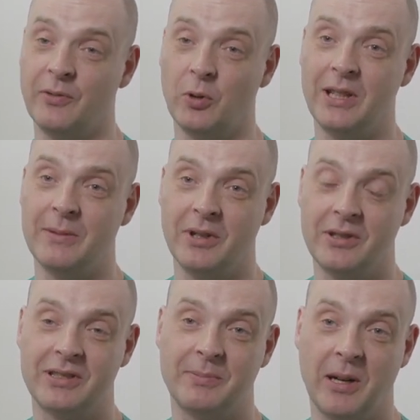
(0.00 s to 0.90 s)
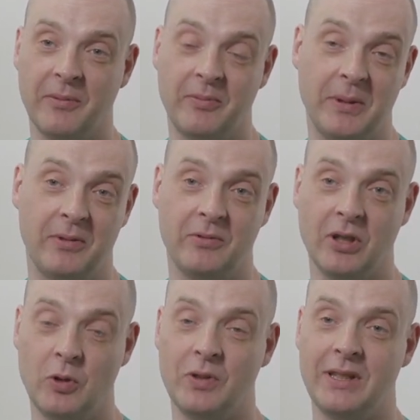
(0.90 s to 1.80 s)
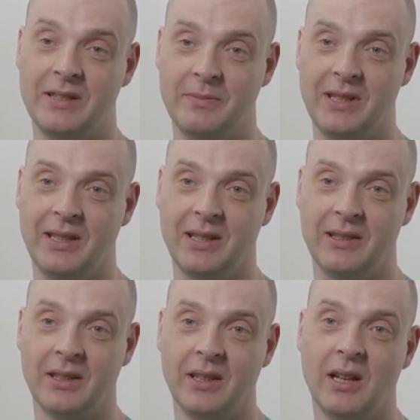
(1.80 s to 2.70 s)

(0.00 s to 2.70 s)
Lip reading: avoid the emergency department for people who don't need to be here.